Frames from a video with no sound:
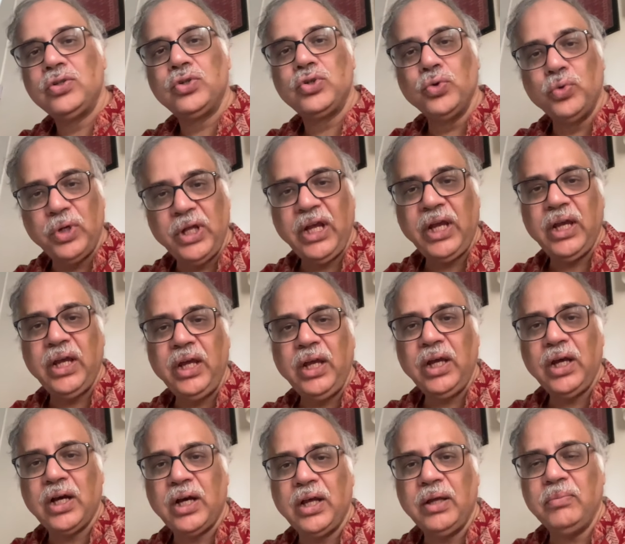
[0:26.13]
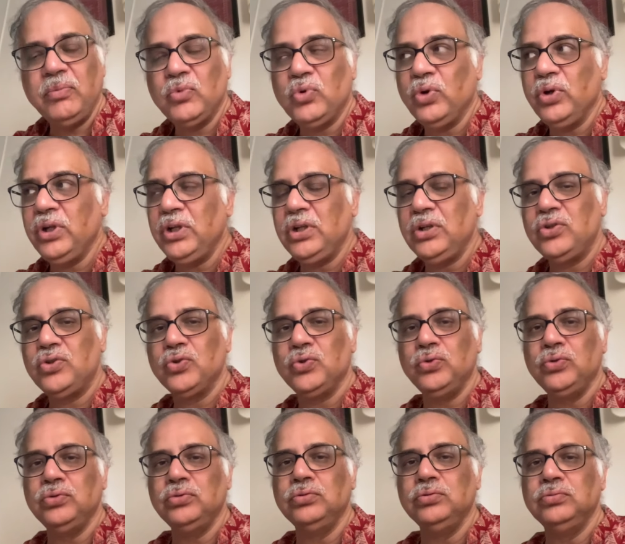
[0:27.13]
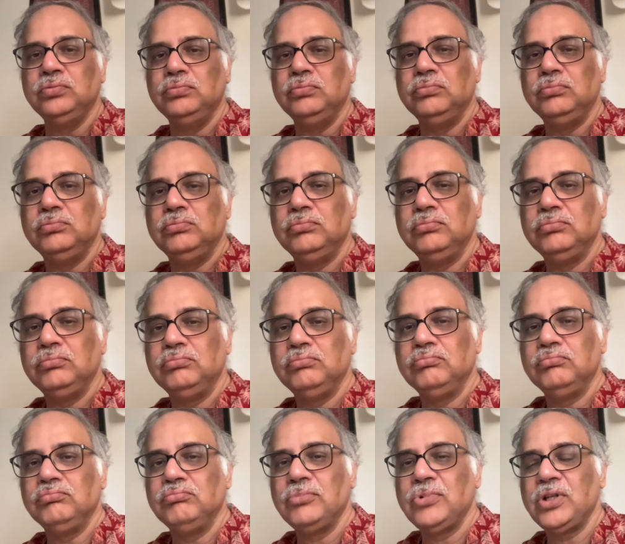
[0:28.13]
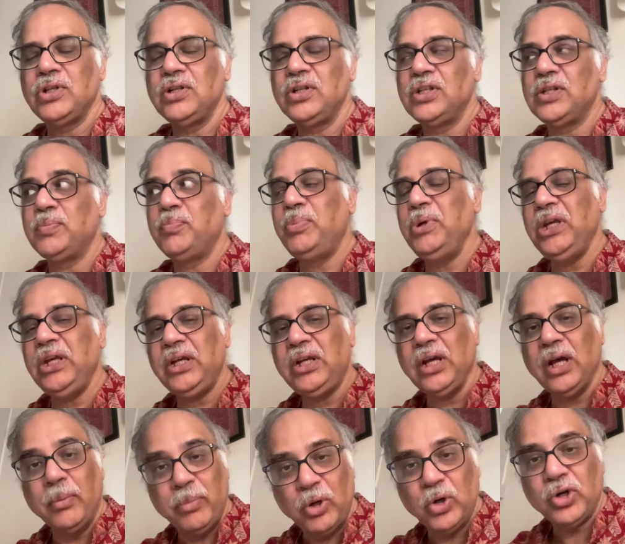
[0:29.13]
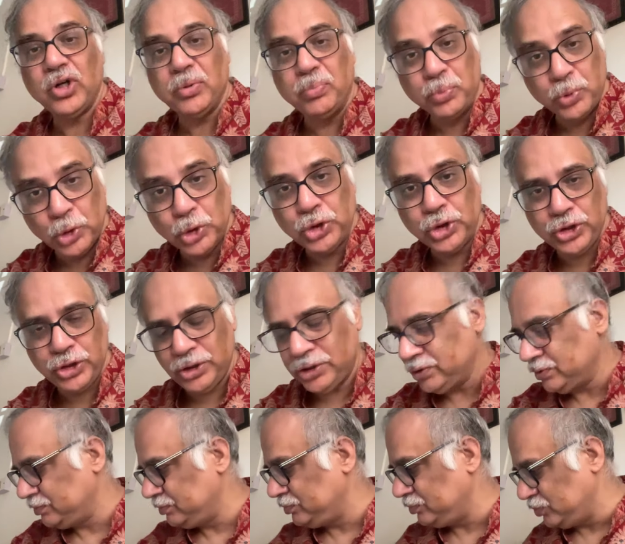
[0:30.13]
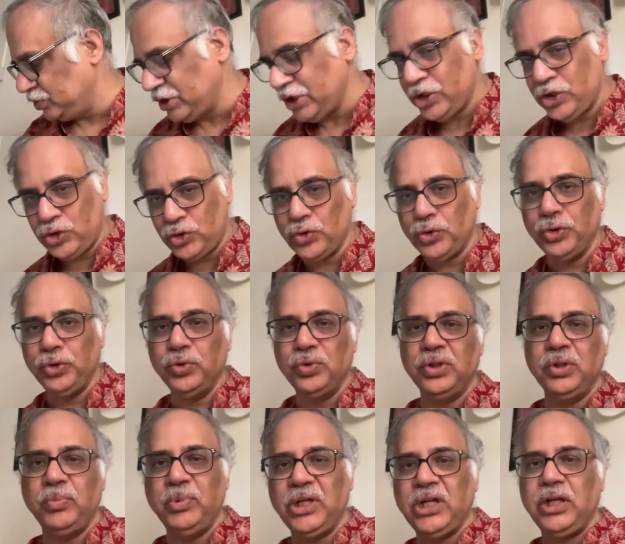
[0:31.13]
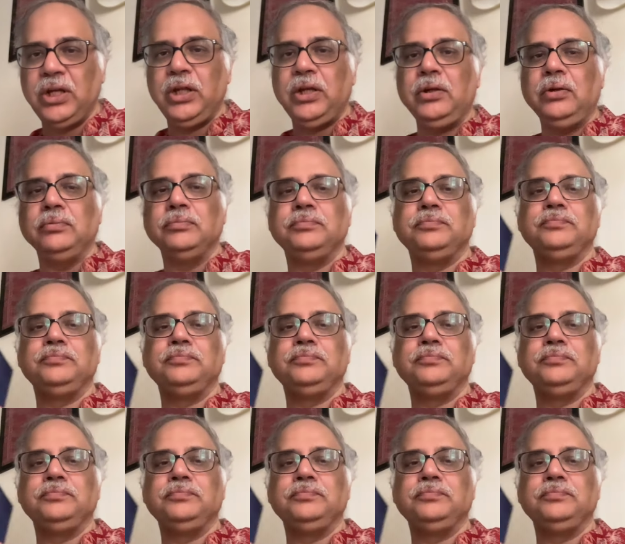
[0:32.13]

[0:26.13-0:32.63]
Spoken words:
today I am going to speak about a book which I show you in the beginning.